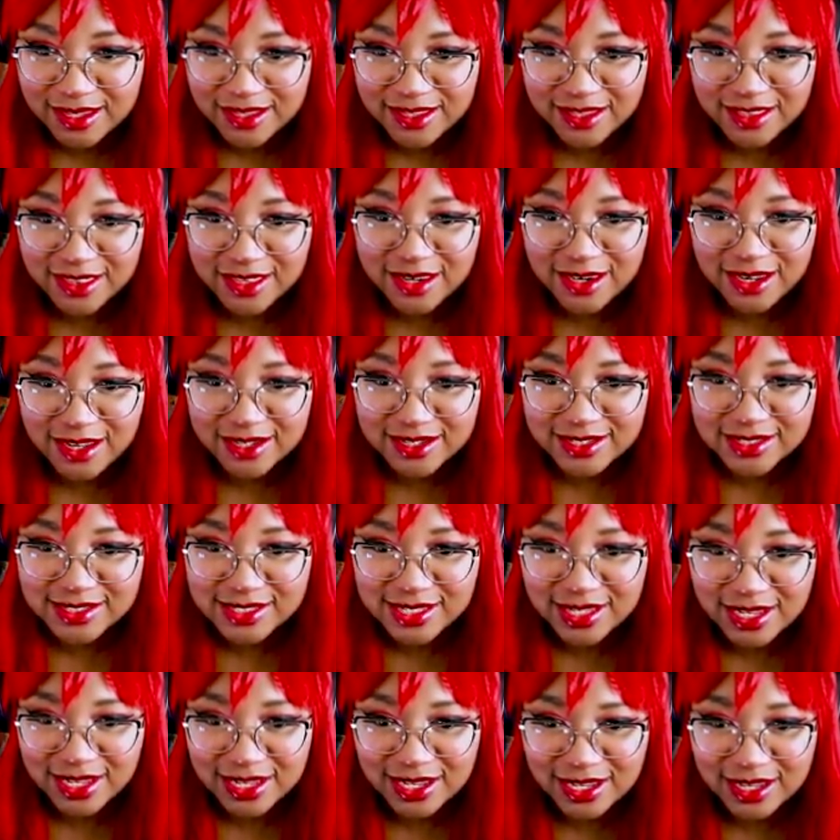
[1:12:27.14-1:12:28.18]
to the next
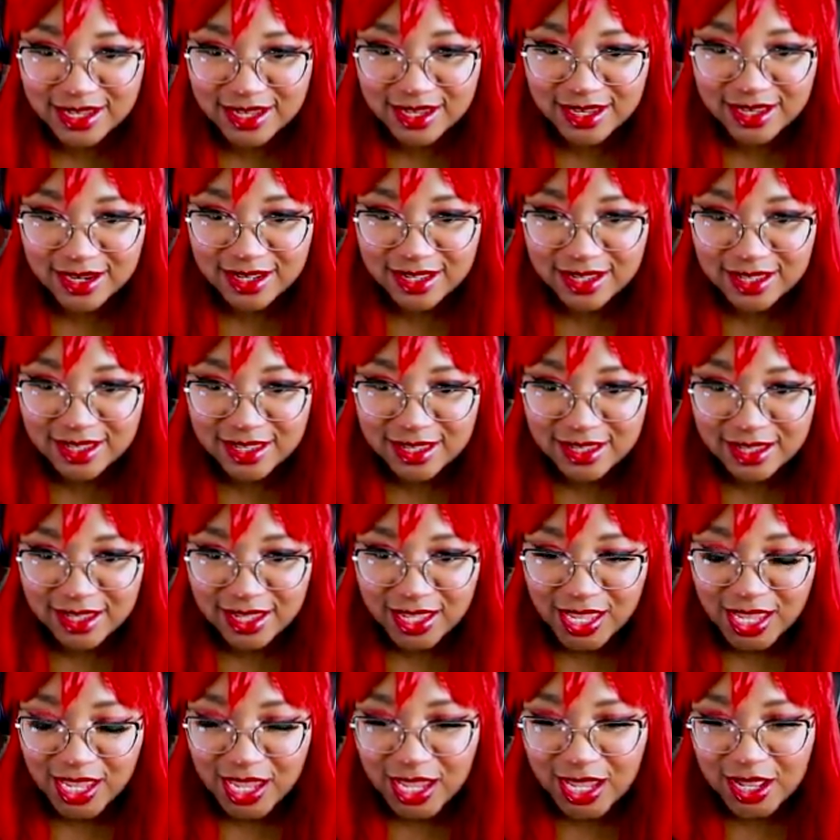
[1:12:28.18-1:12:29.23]
side.
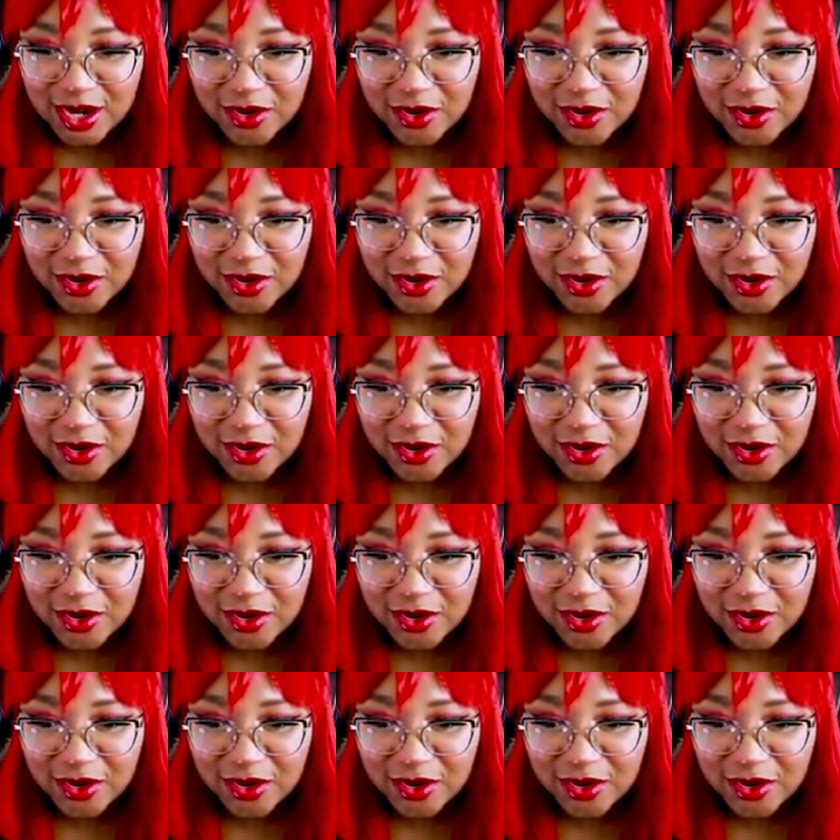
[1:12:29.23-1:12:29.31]
I